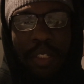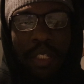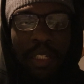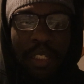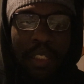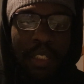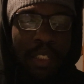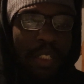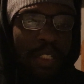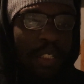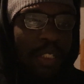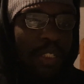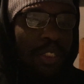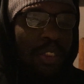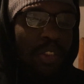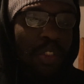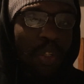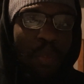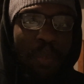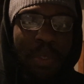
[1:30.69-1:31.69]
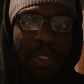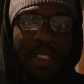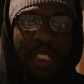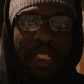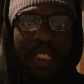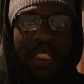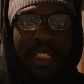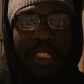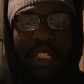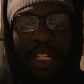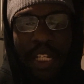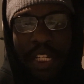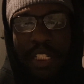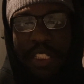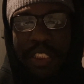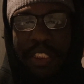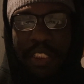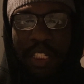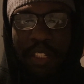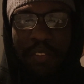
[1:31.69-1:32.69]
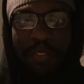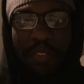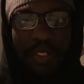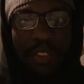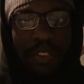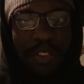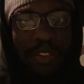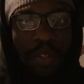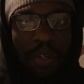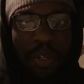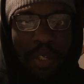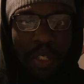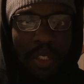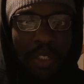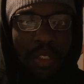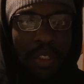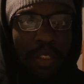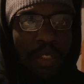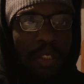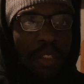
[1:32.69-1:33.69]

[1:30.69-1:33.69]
Like, so much has changed since I first started.